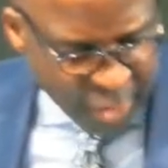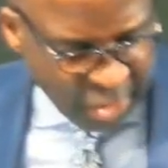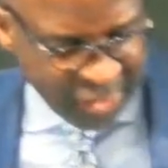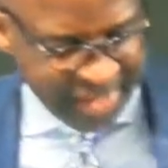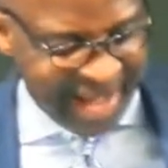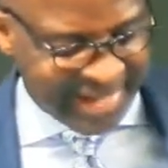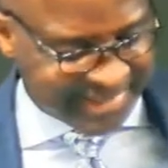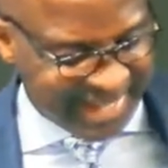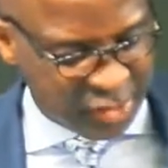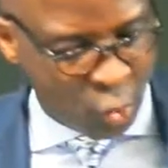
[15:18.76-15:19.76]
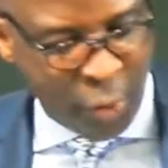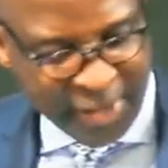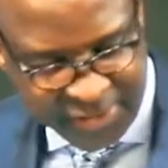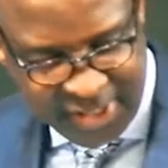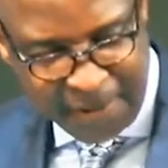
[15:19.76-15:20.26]
connected
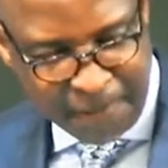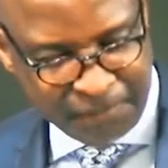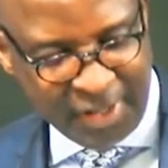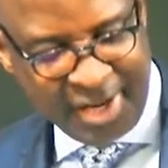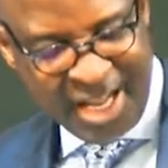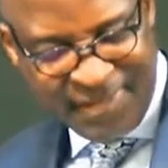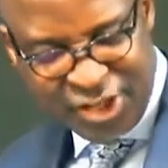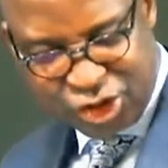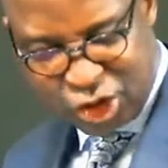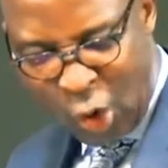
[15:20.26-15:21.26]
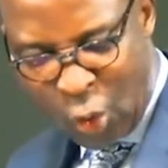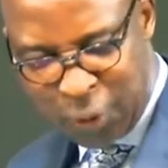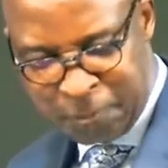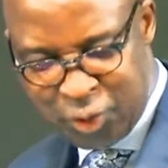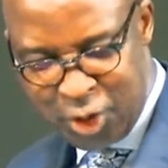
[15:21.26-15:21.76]
with the living
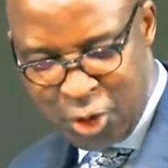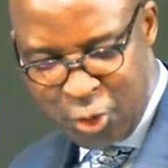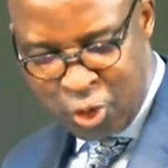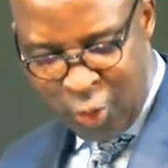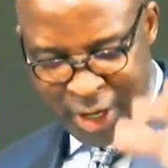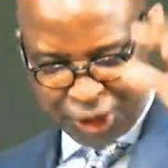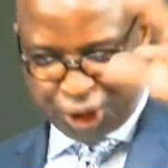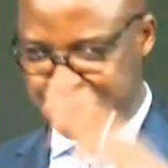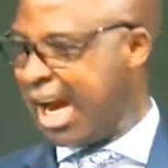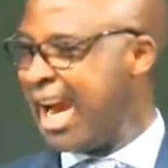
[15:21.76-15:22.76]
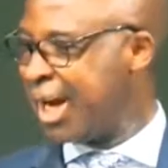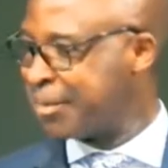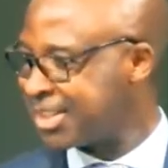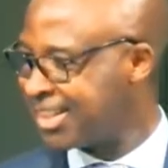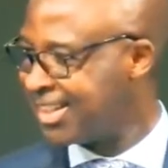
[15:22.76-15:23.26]
stone, we were
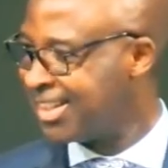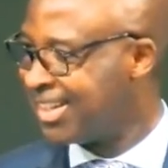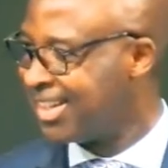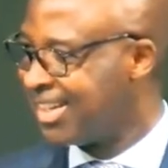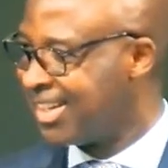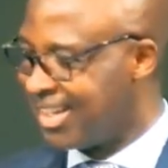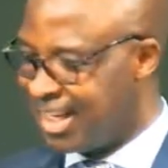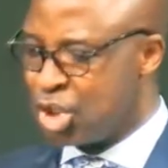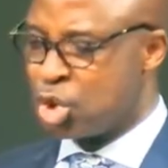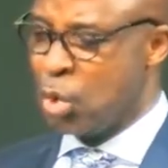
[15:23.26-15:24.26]
shaped into